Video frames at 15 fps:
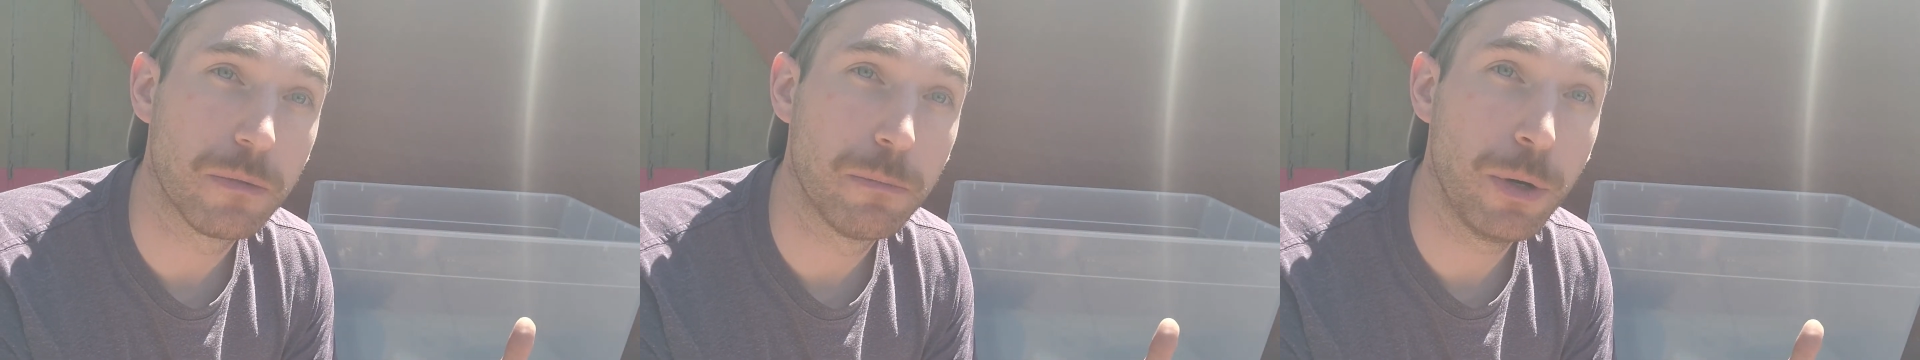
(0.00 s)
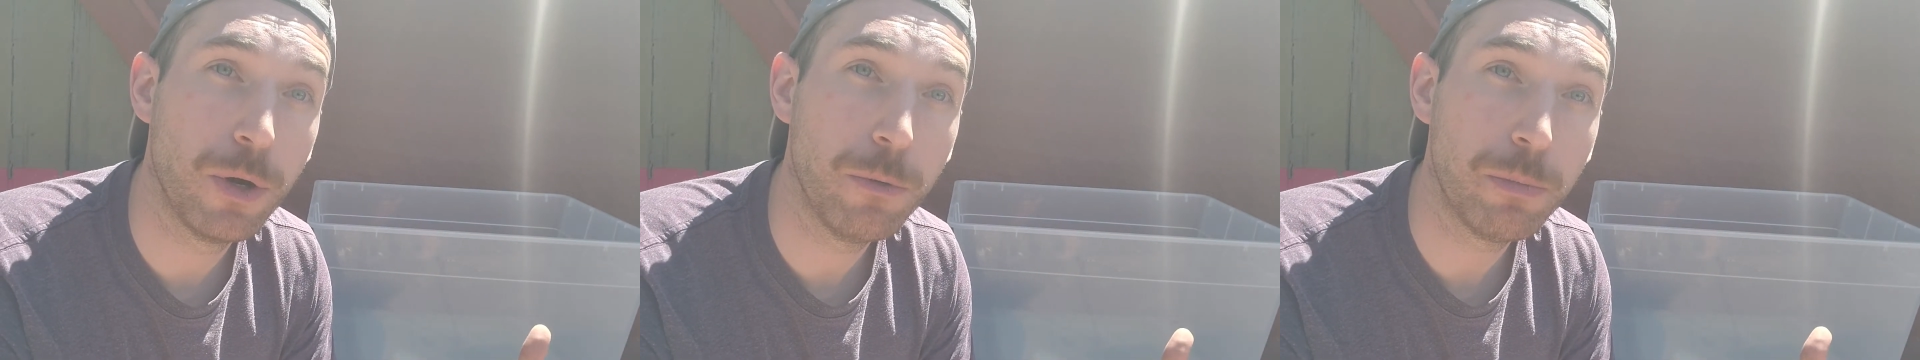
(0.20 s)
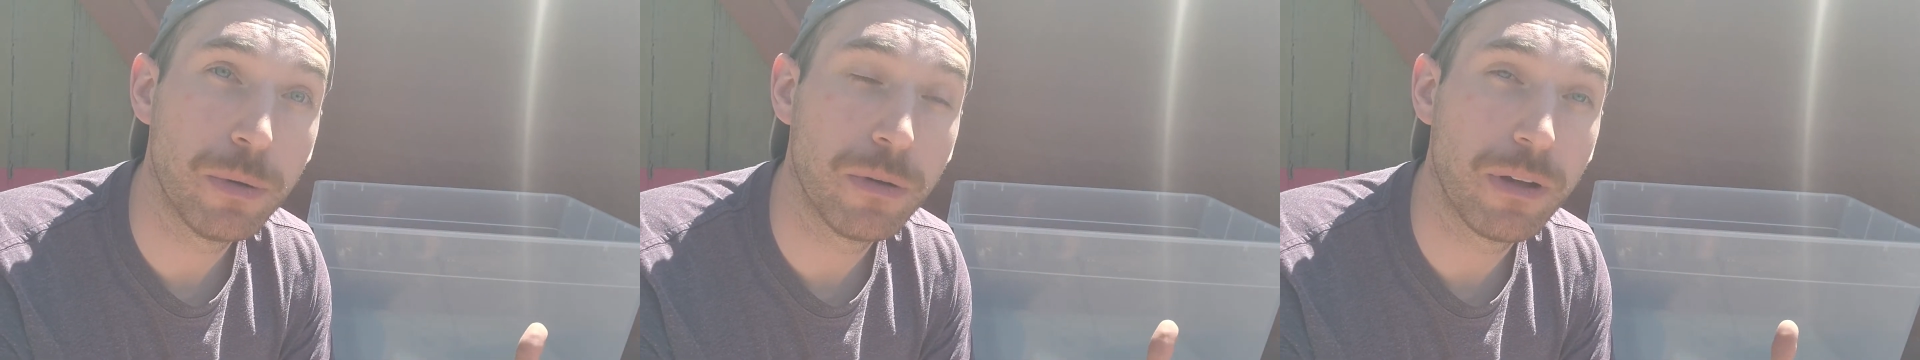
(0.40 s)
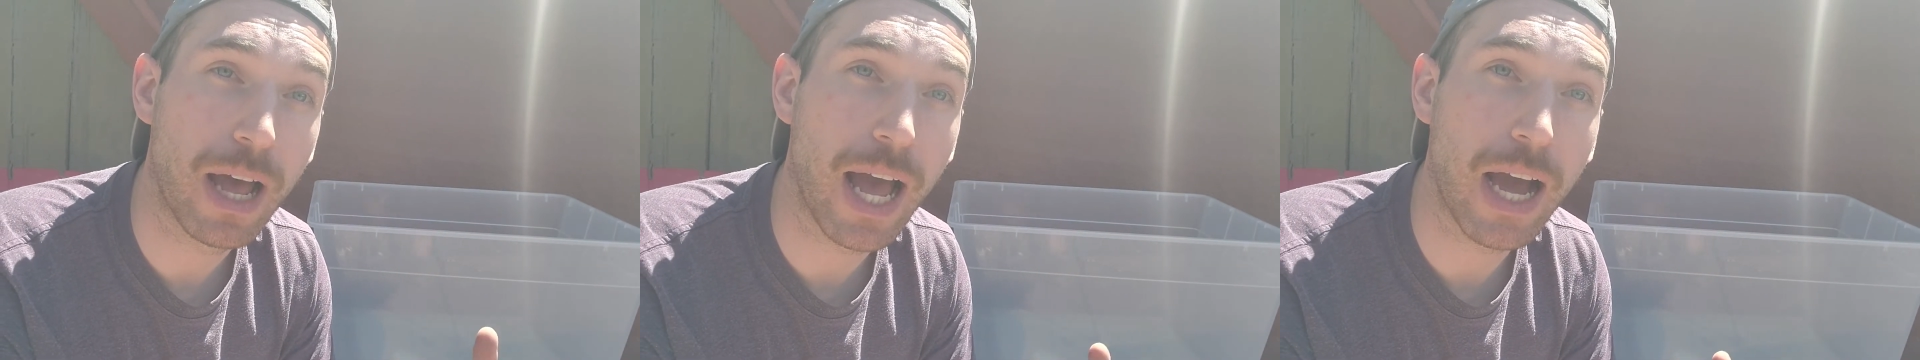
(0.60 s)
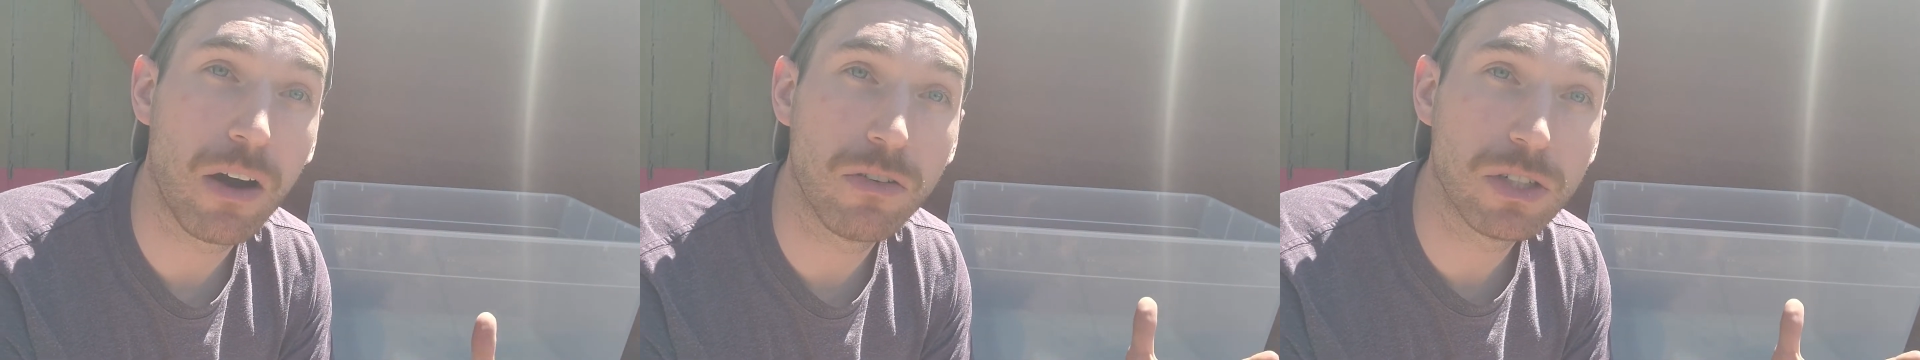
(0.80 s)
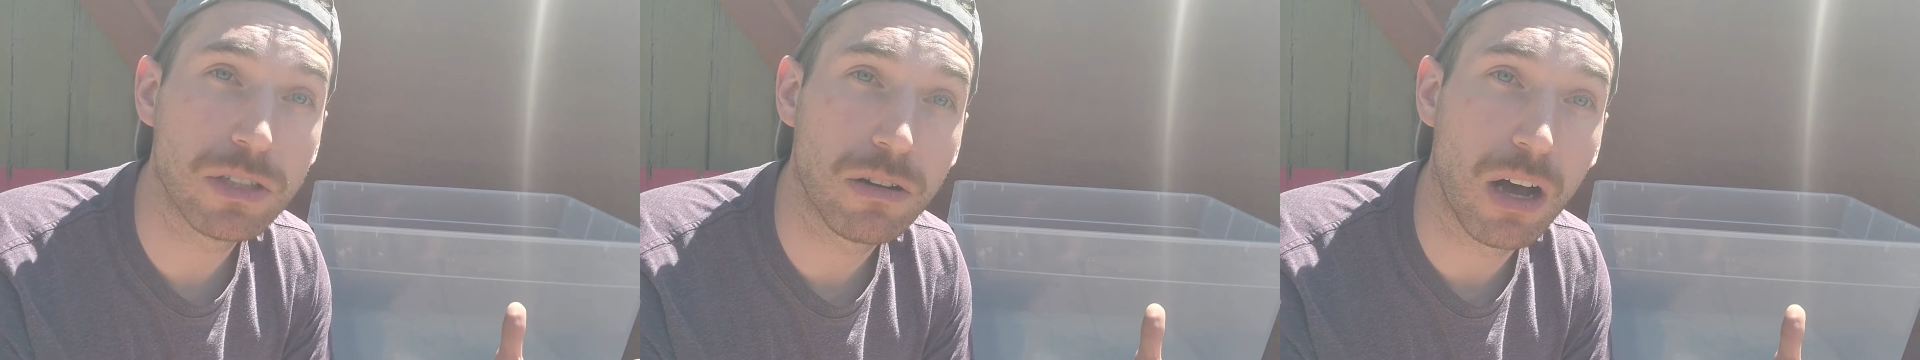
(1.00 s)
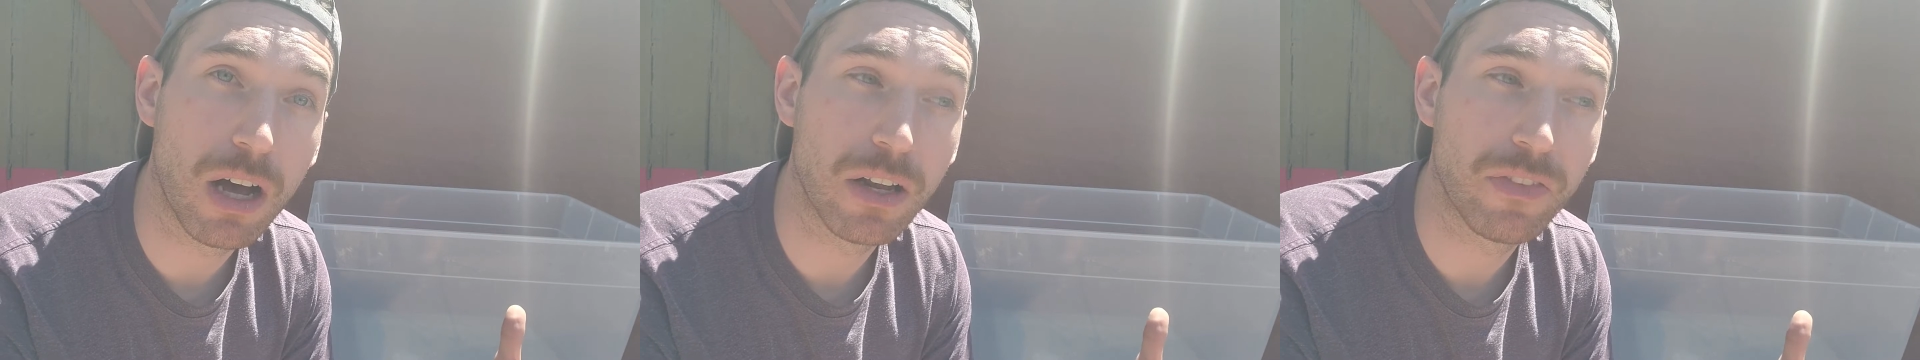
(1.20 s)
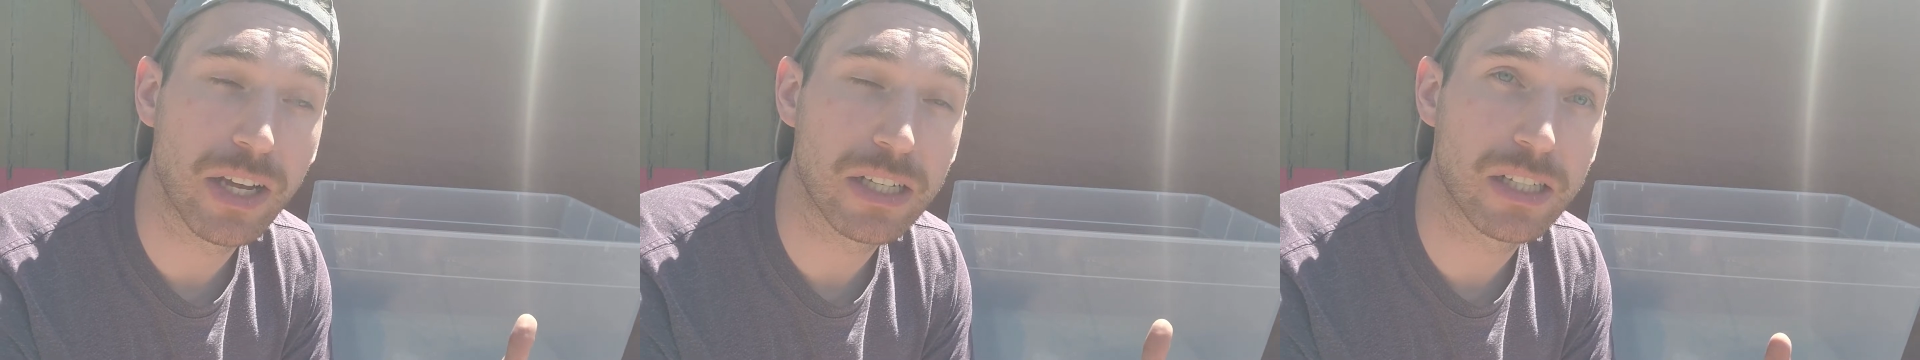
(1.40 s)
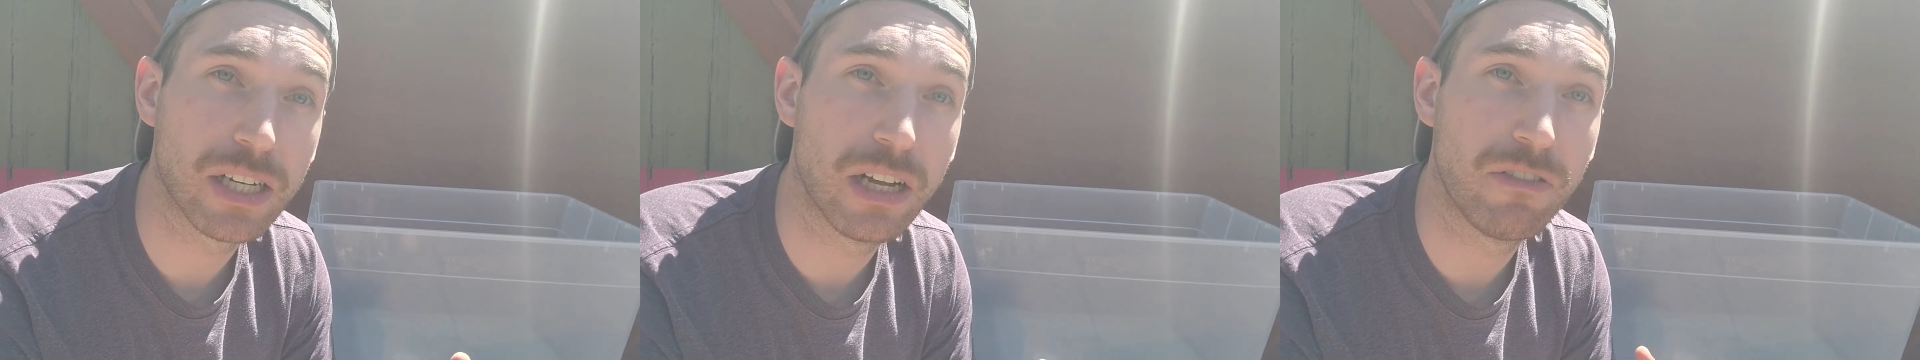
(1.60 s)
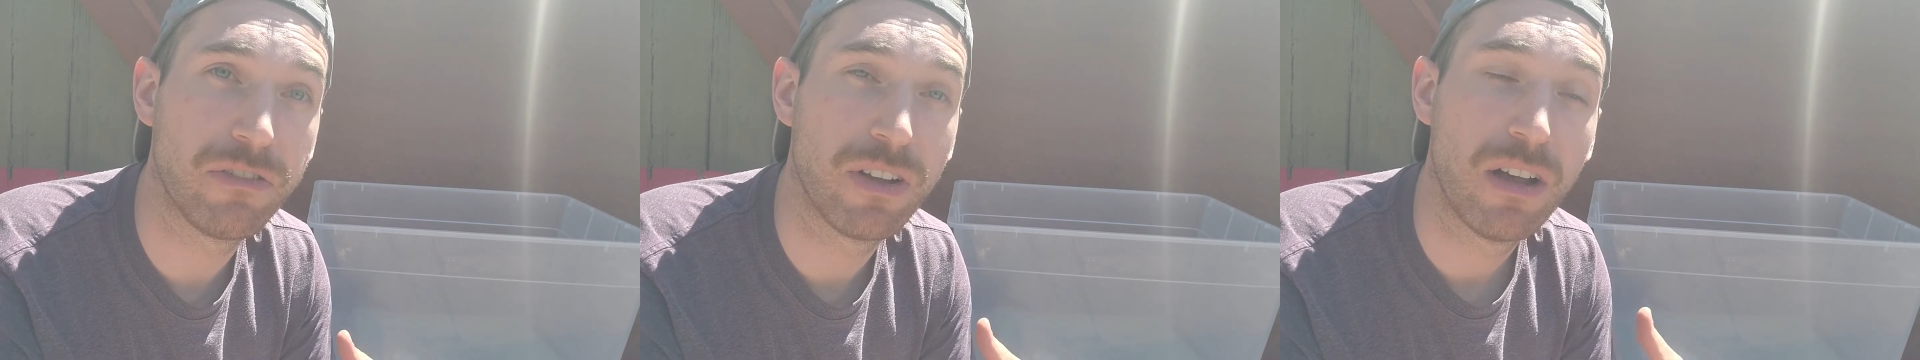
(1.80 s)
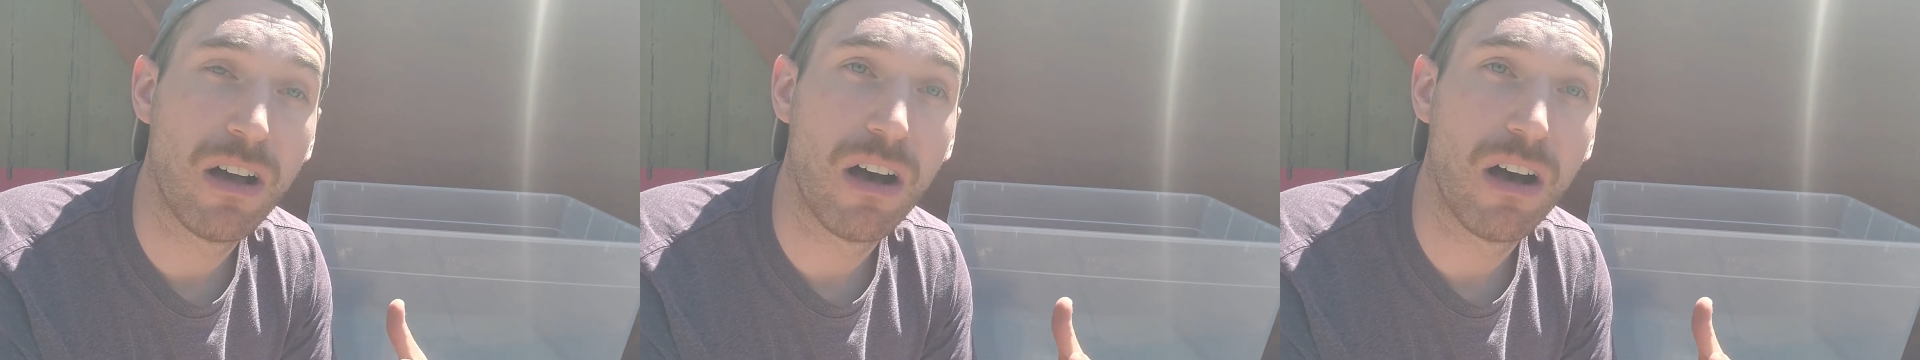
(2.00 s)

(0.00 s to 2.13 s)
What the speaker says: poop out all of that stuff.